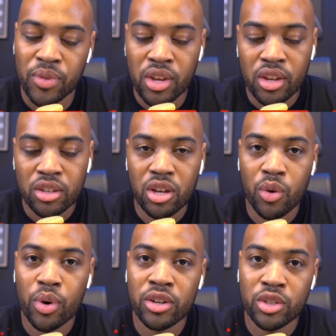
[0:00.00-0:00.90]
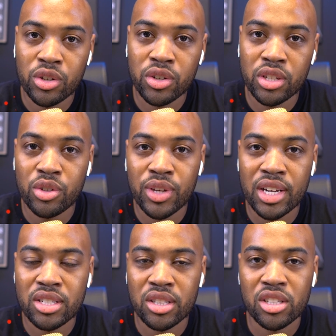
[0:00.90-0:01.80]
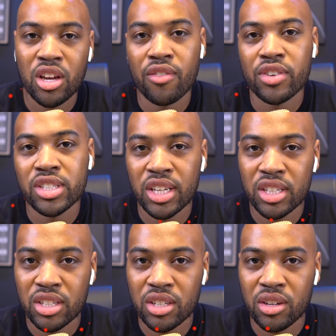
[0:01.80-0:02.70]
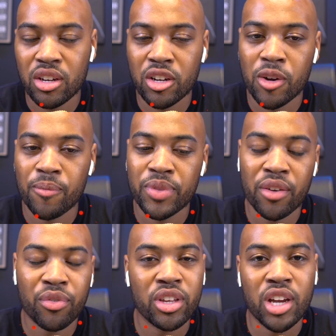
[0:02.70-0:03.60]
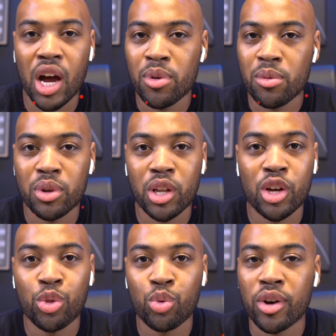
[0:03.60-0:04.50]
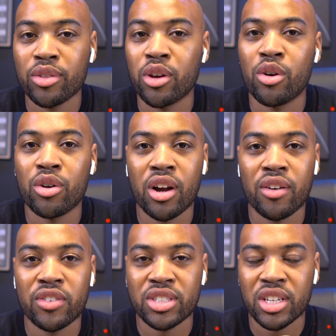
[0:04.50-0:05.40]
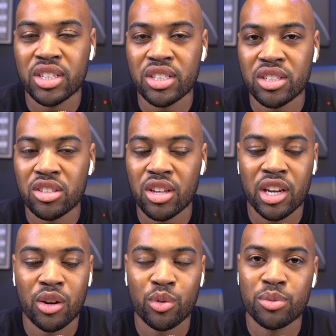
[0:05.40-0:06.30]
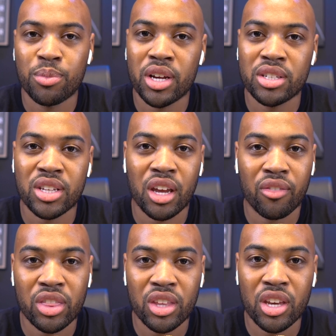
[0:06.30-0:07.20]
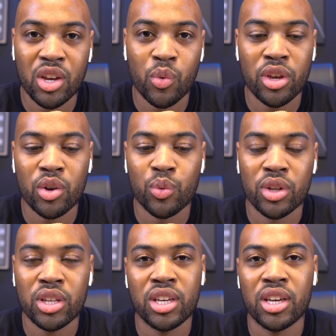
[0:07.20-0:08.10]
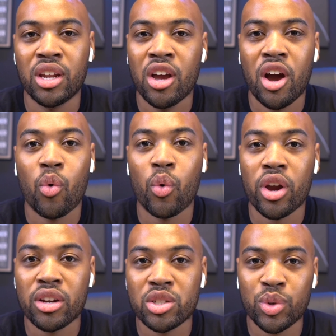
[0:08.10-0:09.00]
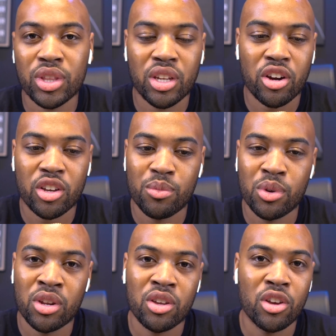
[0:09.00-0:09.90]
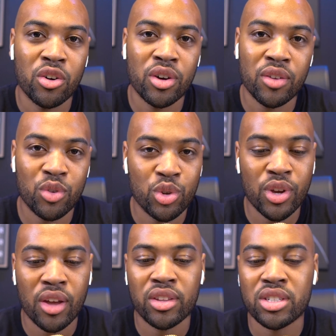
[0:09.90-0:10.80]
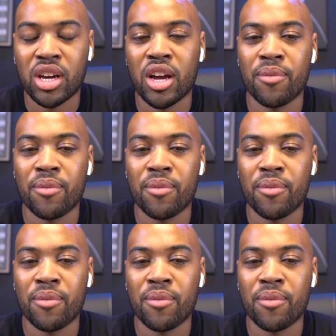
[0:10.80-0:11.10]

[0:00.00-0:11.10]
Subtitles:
So I want to join you guys in this conversation. Definitely comment below throughout the whole conversation so I can respond to everything and we can really get awareness within our community going if you do have the time.